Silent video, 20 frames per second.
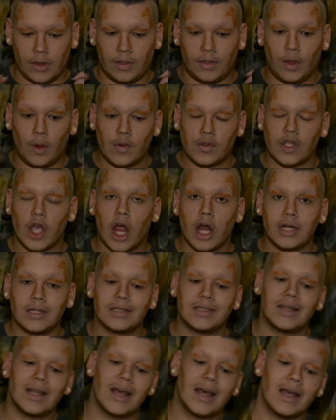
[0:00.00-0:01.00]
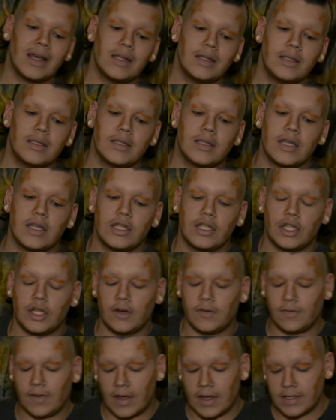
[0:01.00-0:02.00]
those harsh lines into
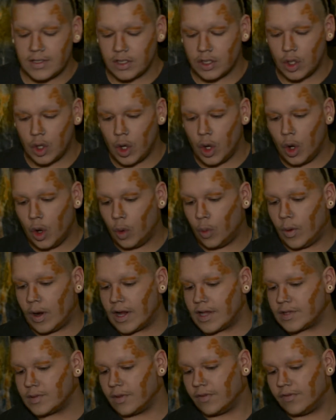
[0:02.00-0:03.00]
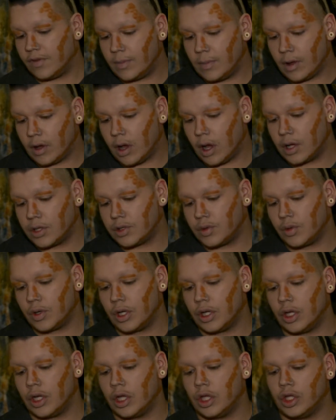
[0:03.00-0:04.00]
your face, whereas with female
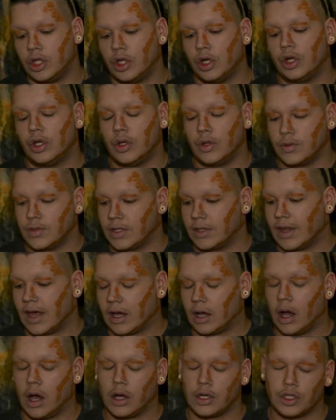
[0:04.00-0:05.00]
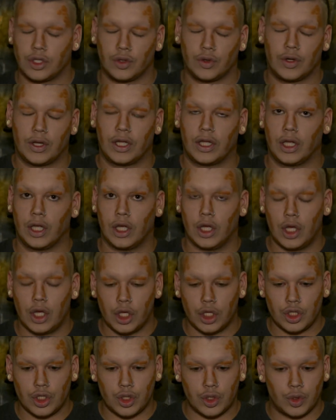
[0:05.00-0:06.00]
contouring, you're using that contouring
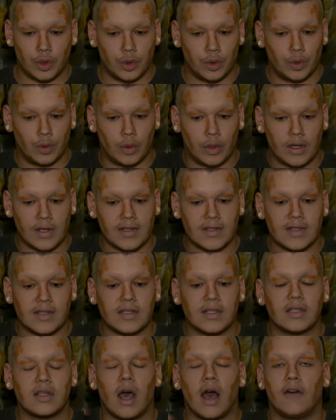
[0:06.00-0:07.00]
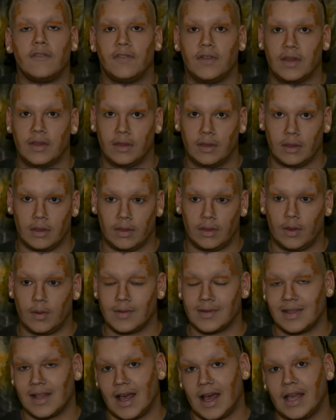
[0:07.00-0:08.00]
to soften
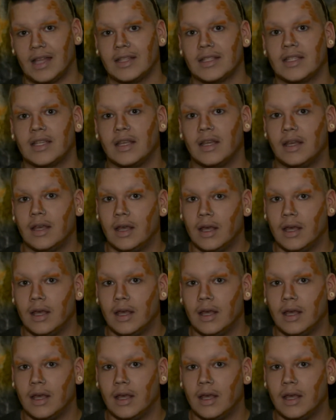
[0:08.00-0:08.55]
those lines.